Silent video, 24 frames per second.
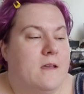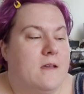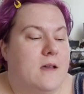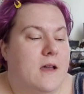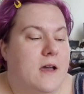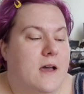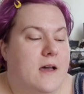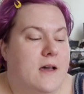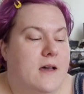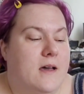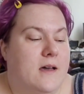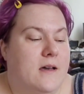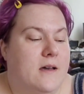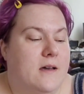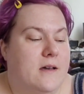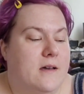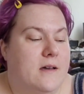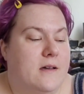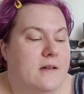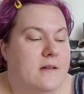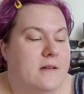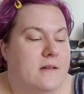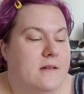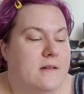
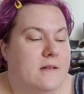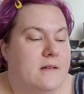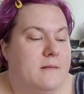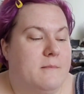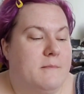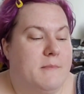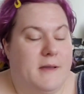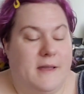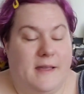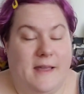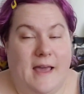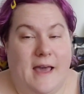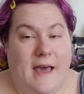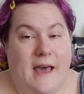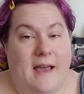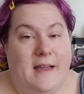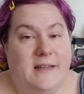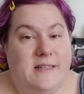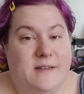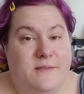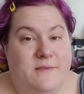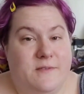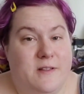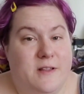But yeah, I
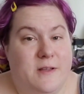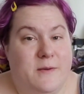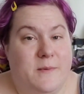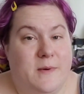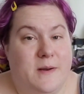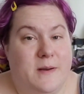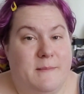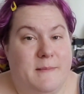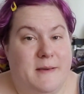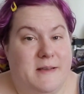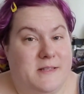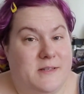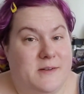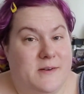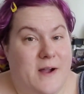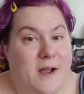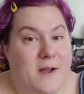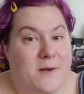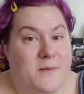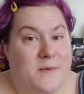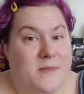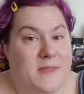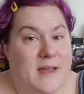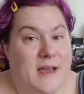definitely want to mess
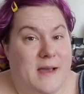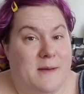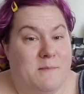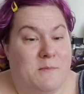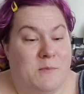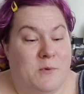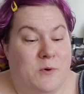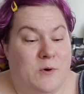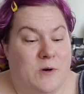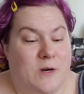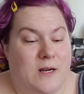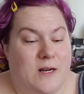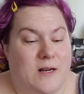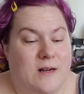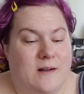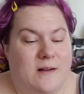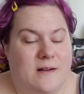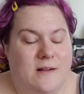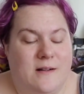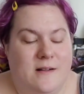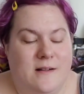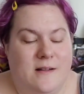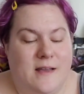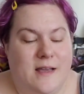around with that more
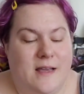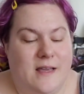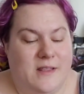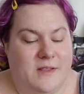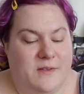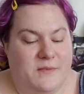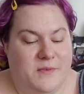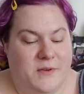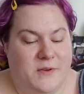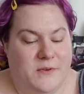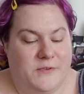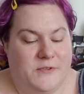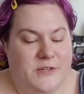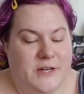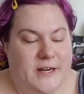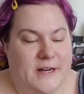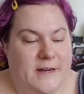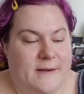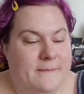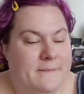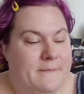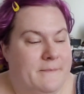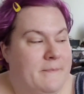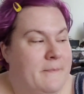in the
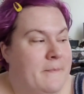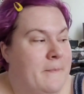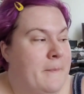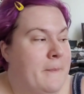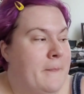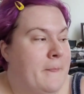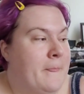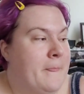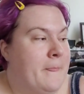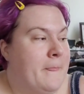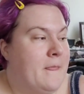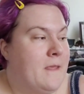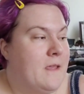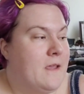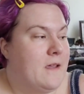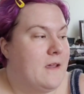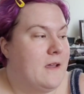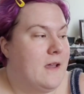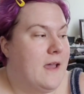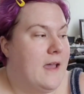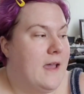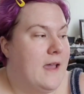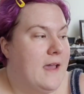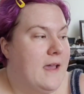future.
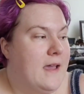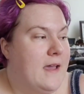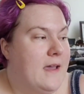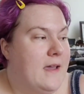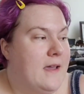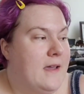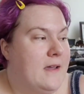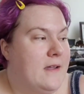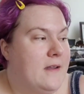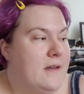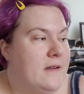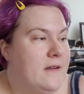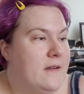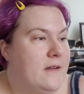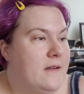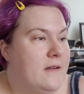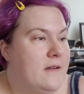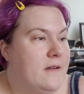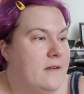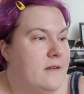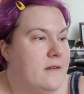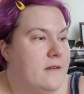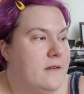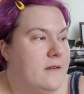And
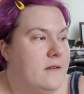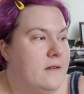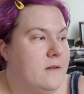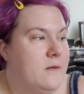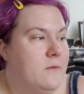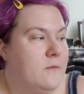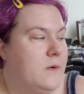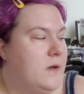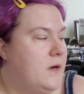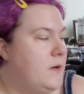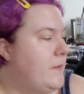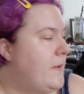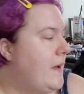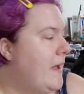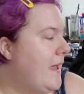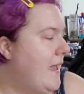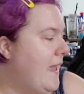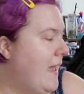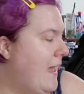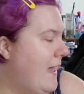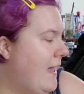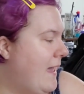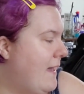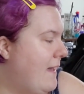what do I
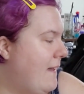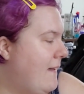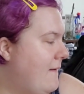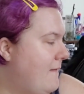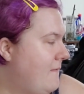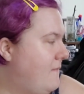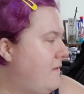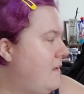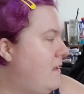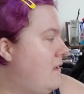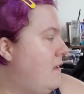have?